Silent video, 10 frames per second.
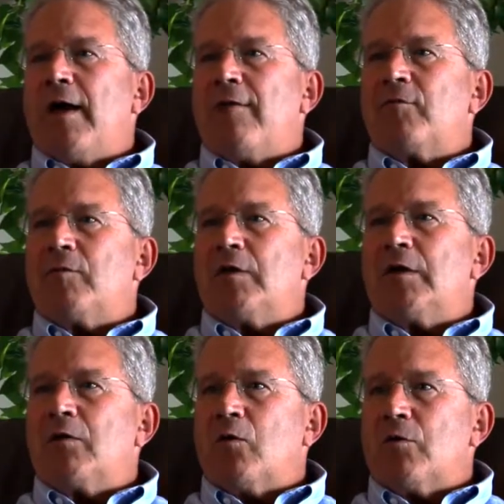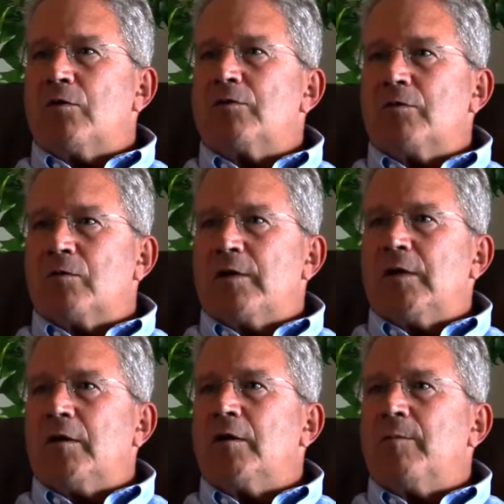have to be in order to
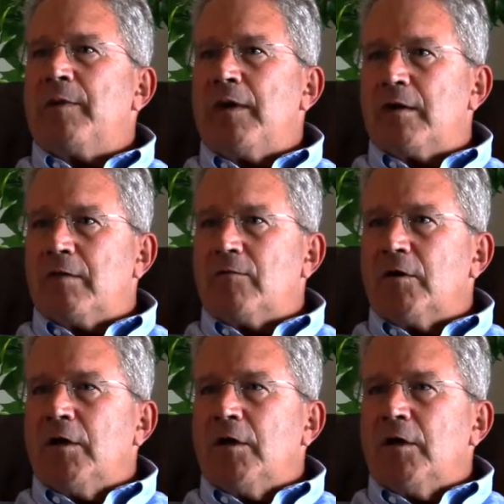be competitive.